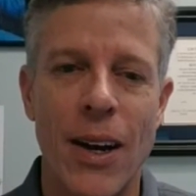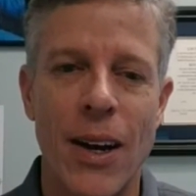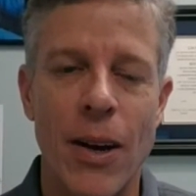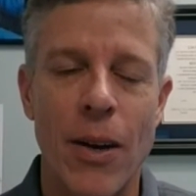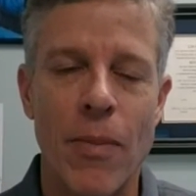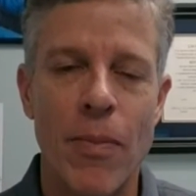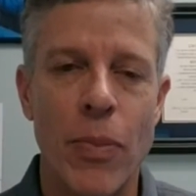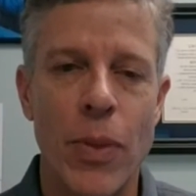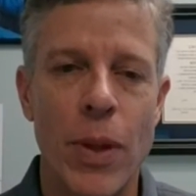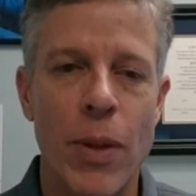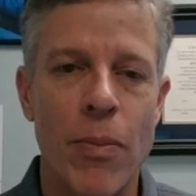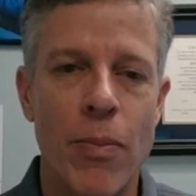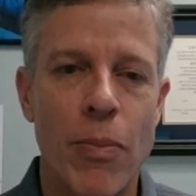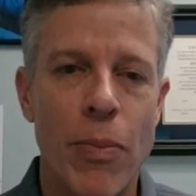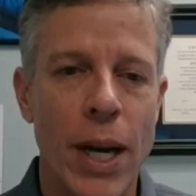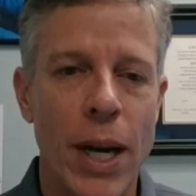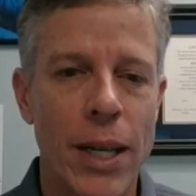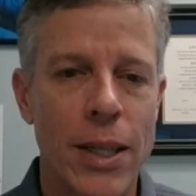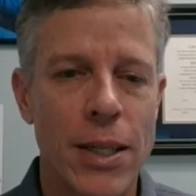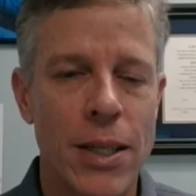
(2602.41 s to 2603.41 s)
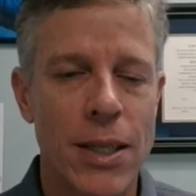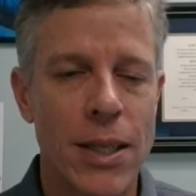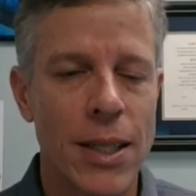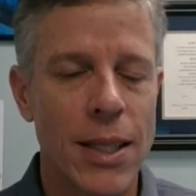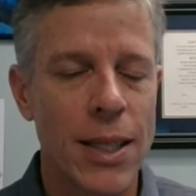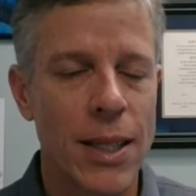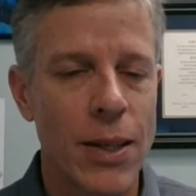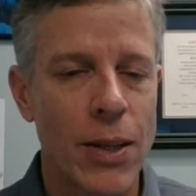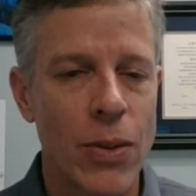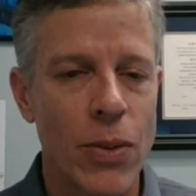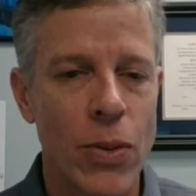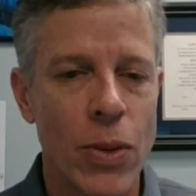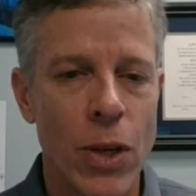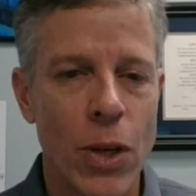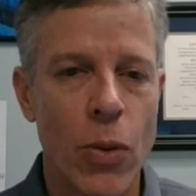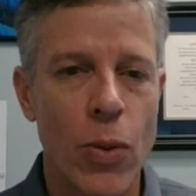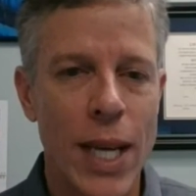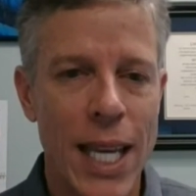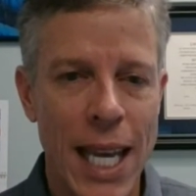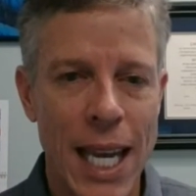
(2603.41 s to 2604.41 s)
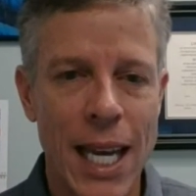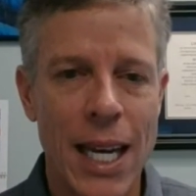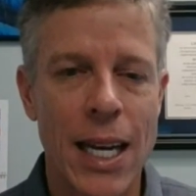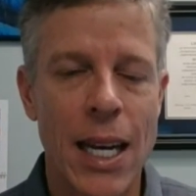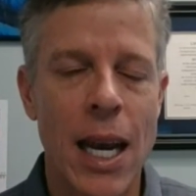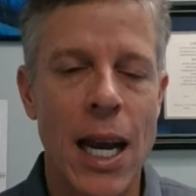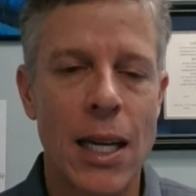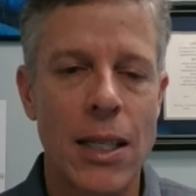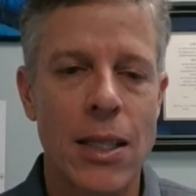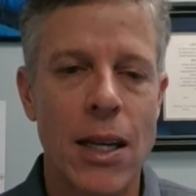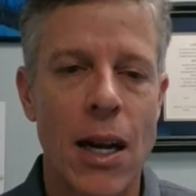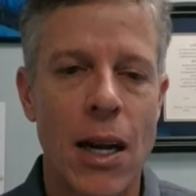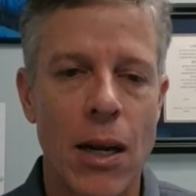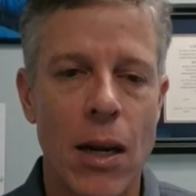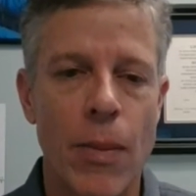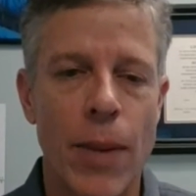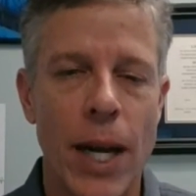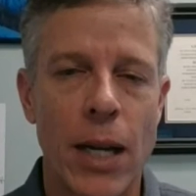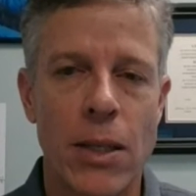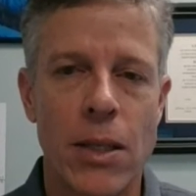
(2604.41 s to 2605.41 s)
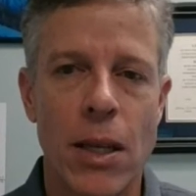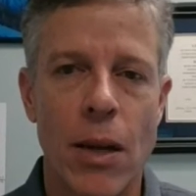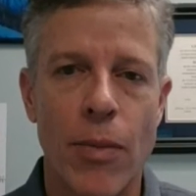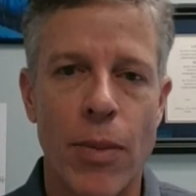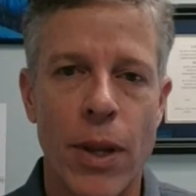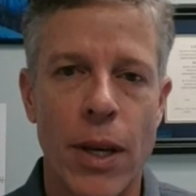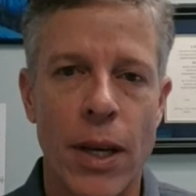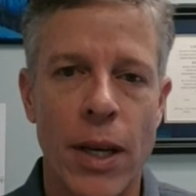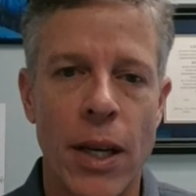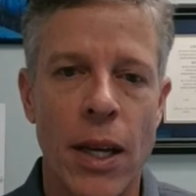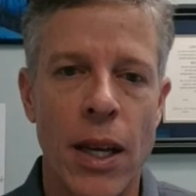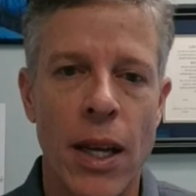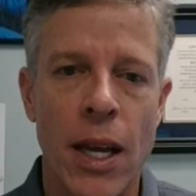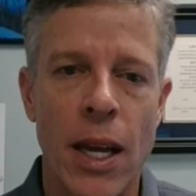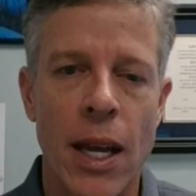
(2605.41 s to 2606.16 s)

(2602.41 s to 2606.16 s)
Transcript: Um, but uh, you know, we can't not talk about something